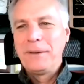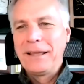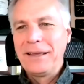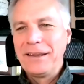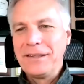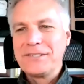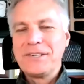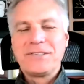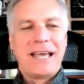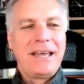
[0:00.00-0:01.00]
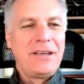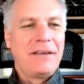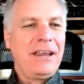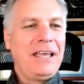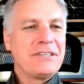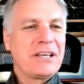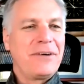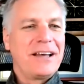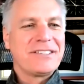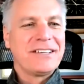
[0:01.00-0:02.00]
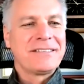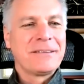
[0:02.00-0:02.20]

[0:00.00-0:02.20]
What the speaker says: goodness, Suzanne, do you have any easy questions?